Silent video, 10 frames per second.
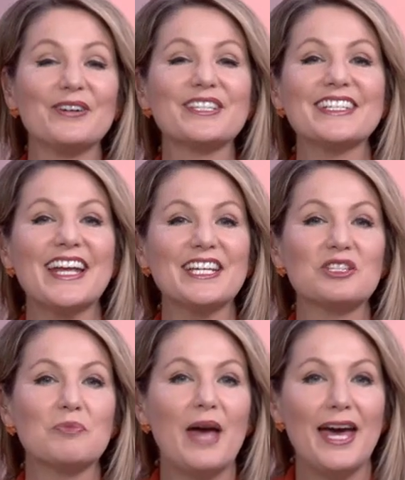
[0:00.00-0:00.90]
Well, today
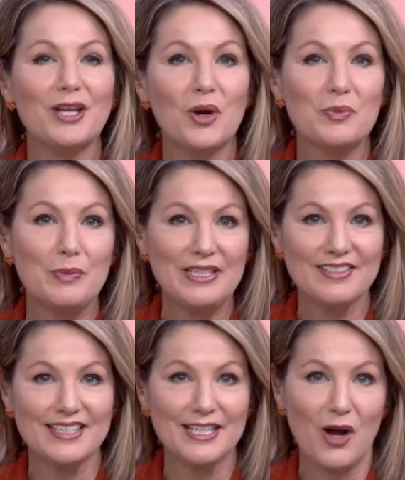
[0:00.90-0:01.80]
is Pet
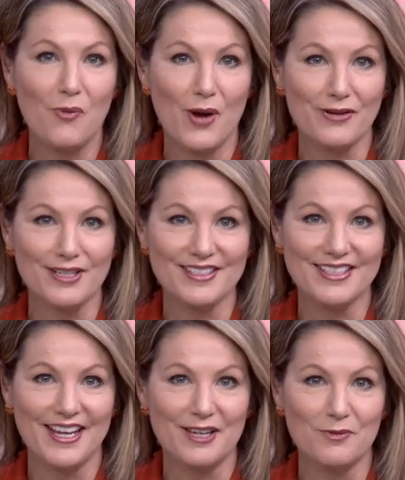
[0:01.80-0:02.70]
Obesity
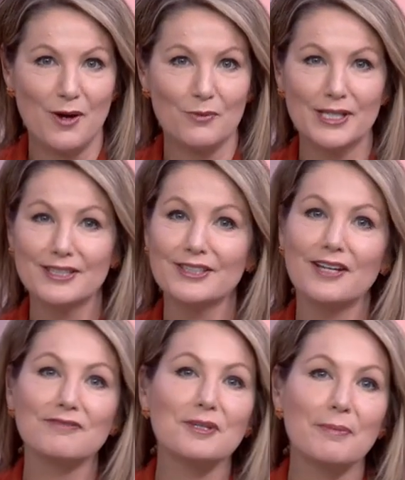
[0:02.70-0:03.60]
Awareness Day, and while we
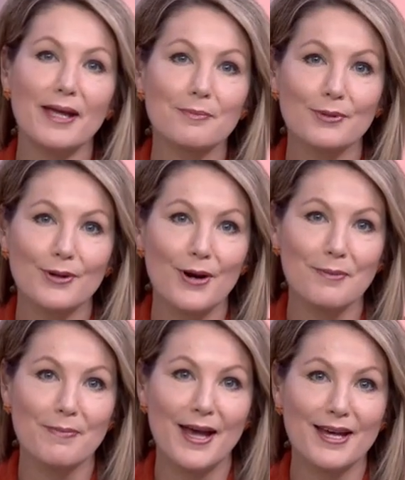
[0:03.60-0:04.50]
love to pamper
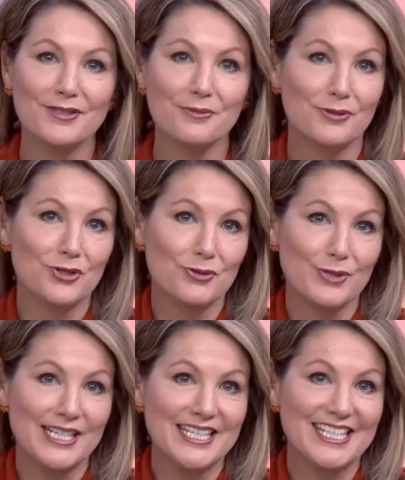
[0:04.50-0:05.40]
our pets with
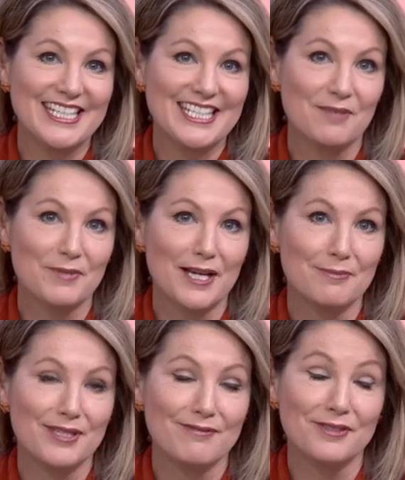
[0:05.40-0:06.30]
treats and
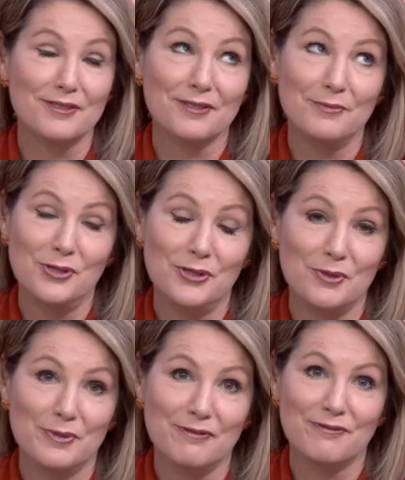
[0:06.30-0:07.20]
sometimes even some
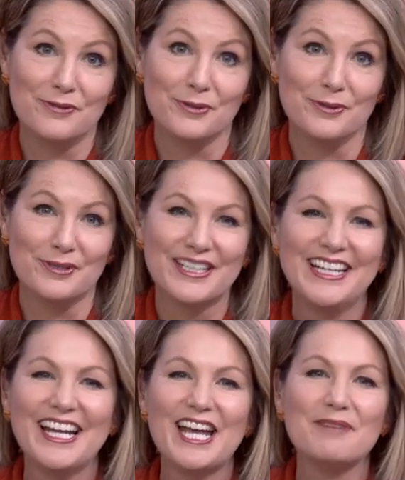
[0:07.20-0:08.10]
human food,
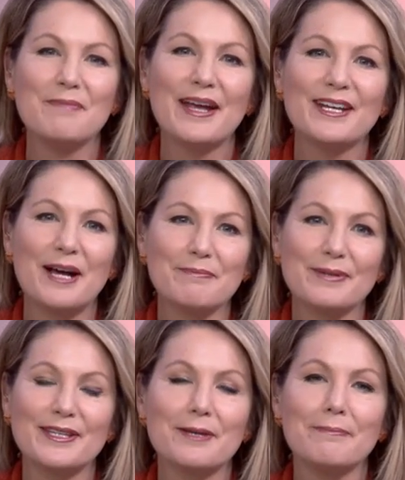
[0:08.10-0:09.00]
it may
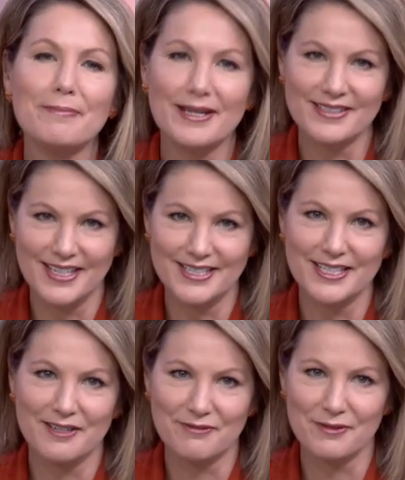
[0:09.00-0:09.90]
not be the best
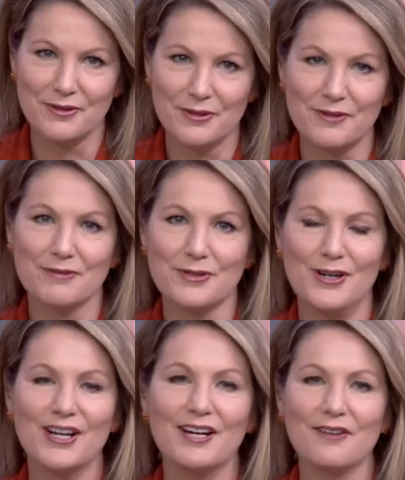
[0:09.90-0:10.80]
idea for their
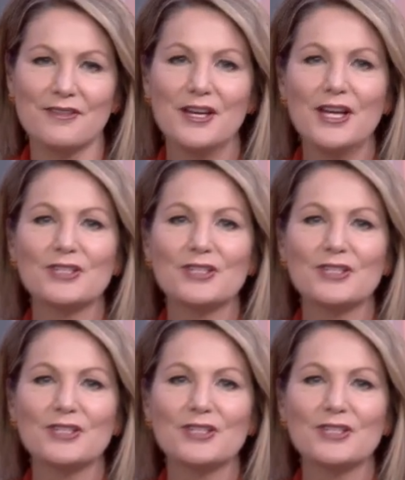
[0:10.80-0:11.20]
overall health.